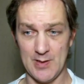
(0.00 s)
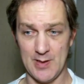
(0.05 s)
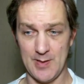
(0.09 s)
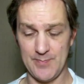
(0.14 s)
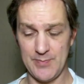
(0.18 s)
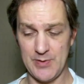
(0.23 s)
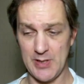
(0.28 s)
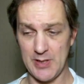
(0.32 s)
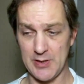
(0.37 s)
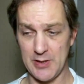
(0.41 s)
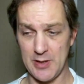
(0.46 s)

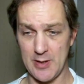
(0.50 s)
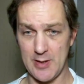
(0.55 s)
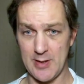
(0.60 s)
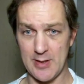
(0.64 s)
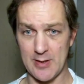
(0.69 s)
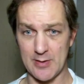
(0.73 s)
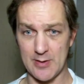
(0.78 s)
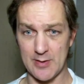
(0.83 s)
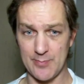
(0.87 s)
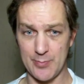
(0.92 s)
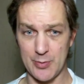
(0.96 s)
I've taken it
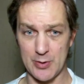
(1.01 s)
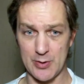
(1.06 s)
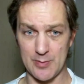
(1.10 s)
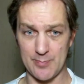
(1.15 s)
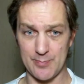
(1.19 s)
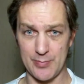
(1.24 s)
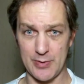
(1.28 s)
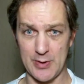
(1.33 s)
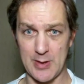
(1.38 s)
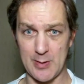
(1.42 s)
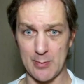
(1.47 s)
out. I
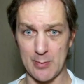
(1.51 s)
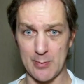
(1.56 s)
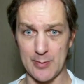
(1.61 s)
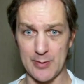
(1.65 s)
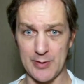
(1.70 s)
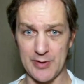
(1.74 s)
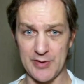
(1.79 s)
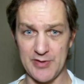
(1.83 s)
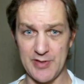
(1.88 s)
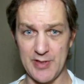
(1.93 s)
put probably